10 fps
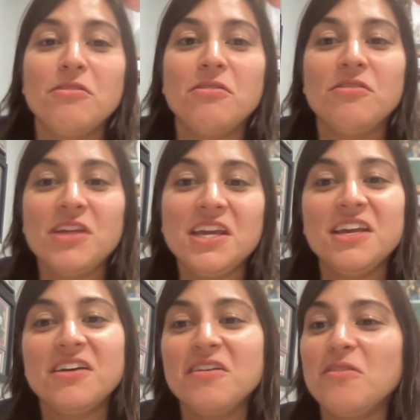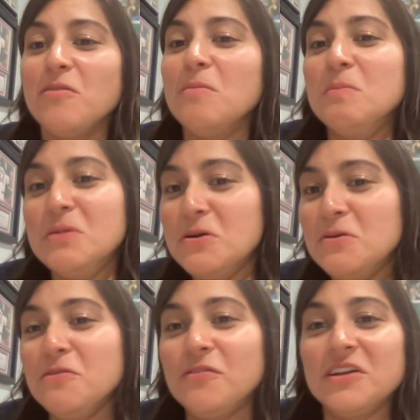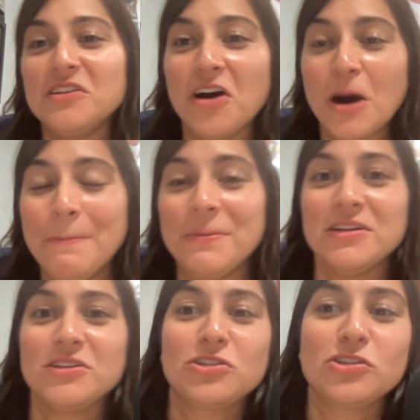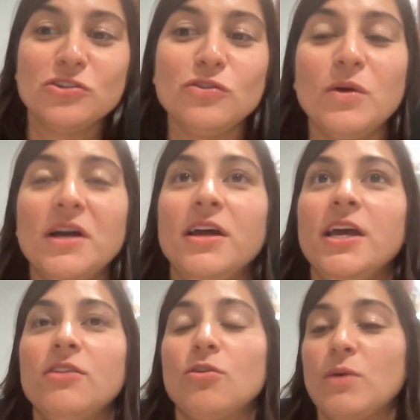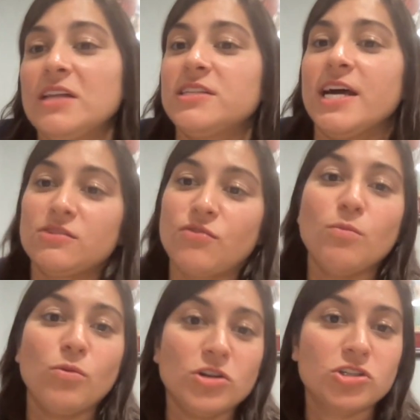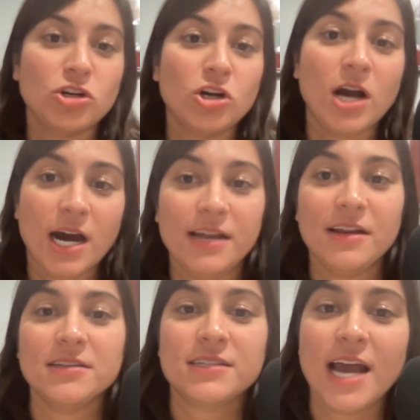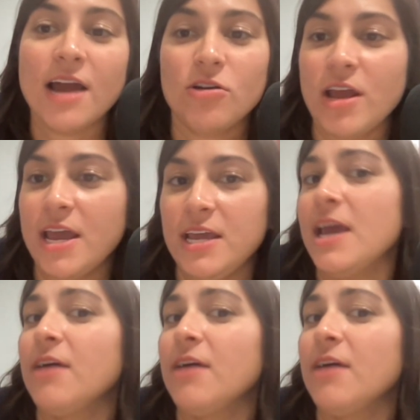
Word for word: the move up to the Red Sox from Worcester on Saturday.